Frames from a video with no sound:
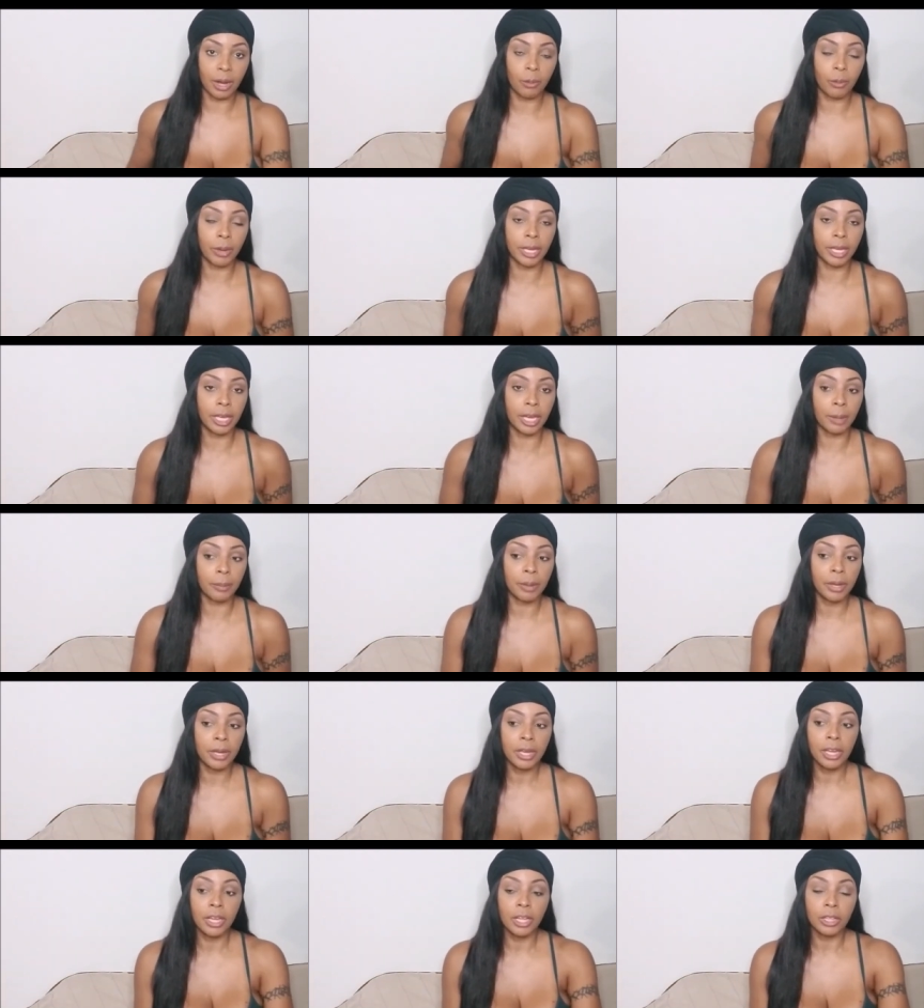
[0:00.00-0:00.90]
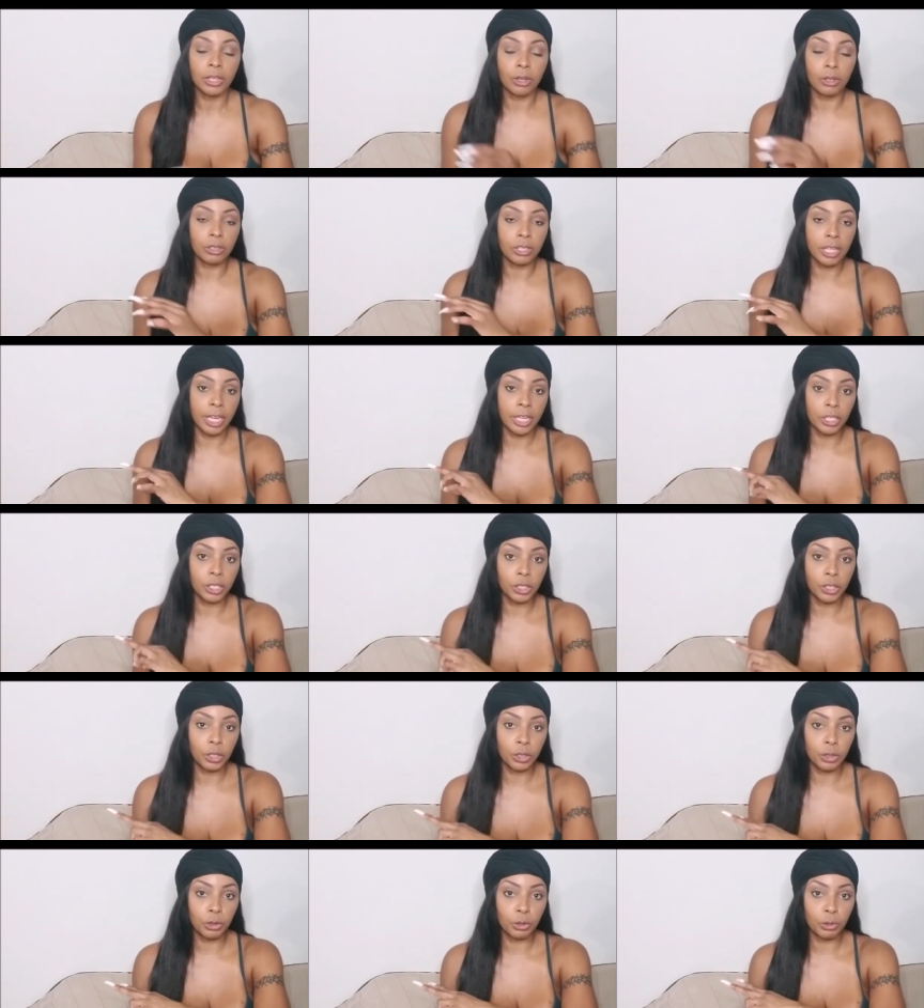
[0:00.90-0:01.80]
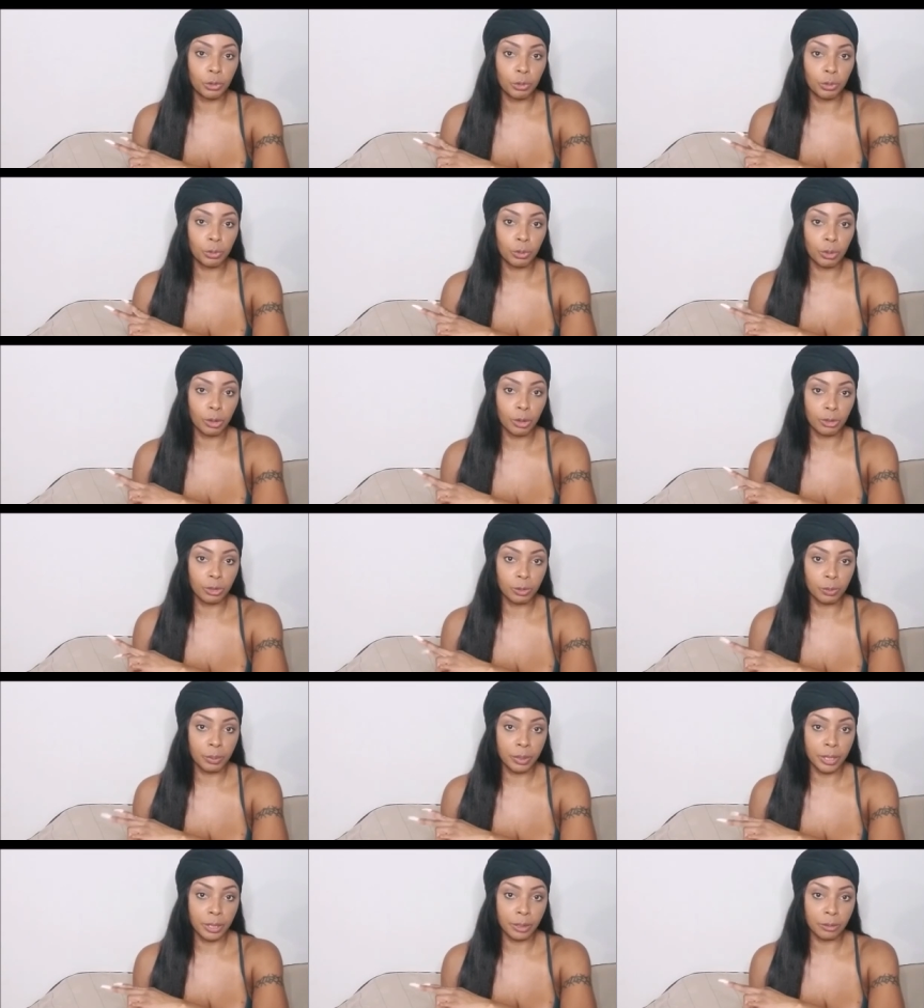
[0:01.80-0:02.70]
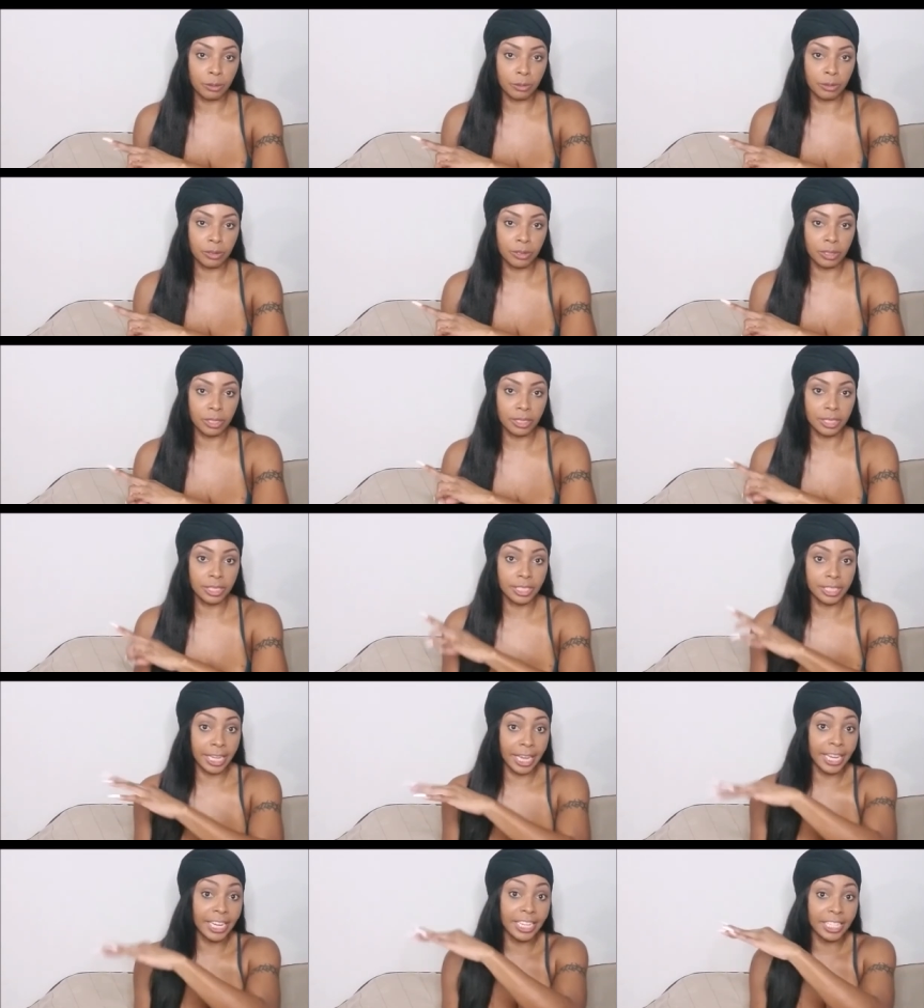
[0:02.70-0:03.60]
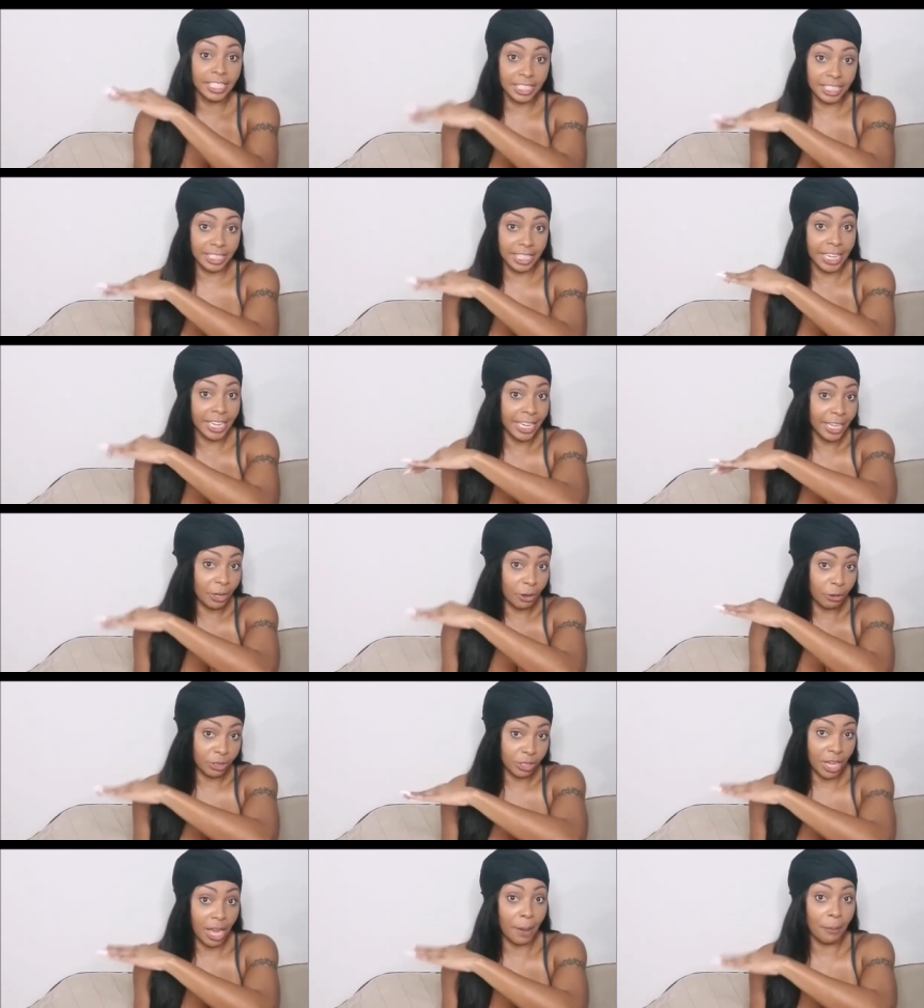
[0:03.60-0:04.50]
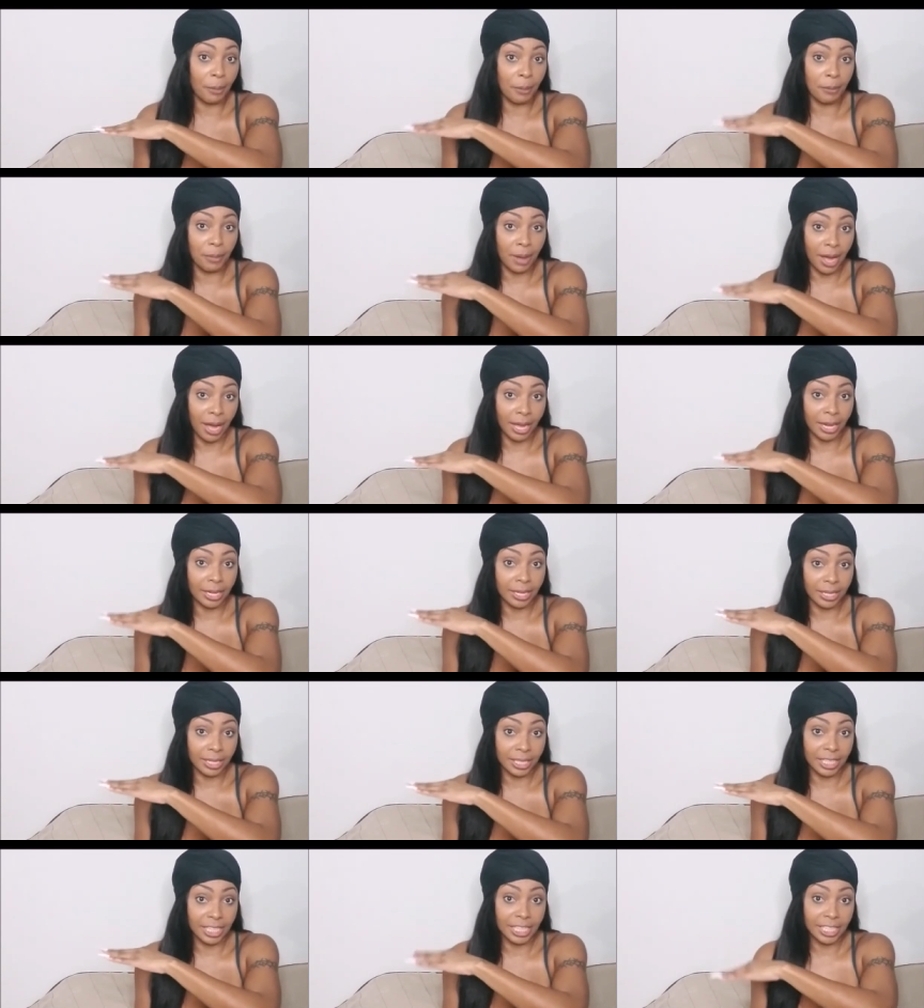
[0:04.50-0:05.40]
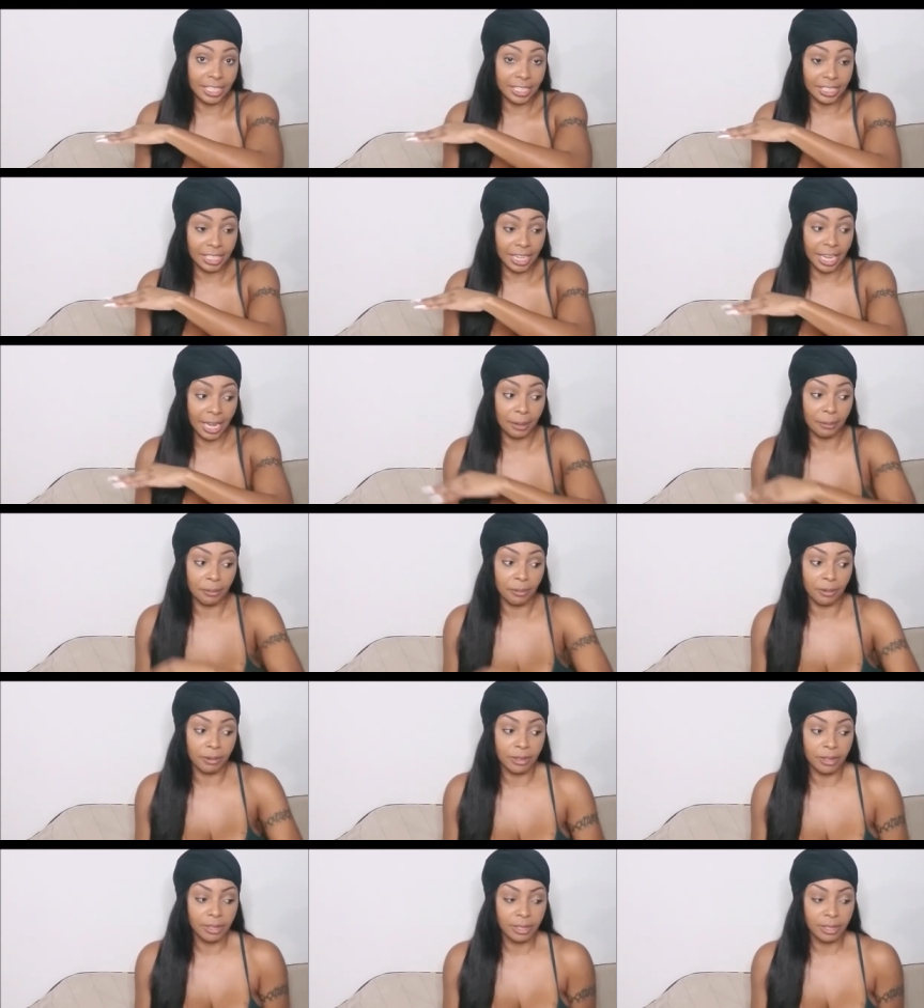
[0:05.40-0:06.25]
I wake up, there's like two rose petals set, sitting on top of my end table.